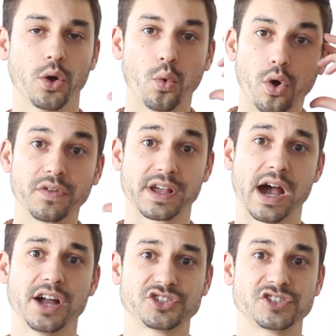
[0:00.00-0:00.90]
or the
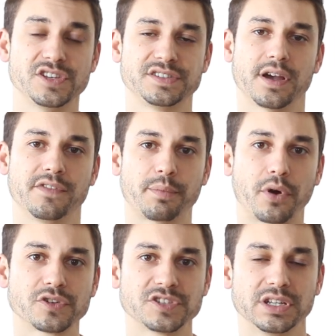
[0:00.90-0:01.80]
consciousness of the
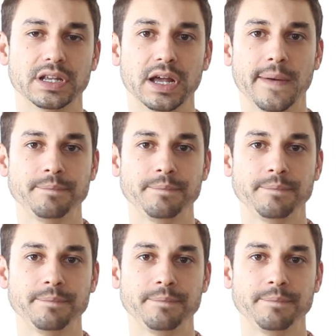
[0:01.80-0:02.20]
person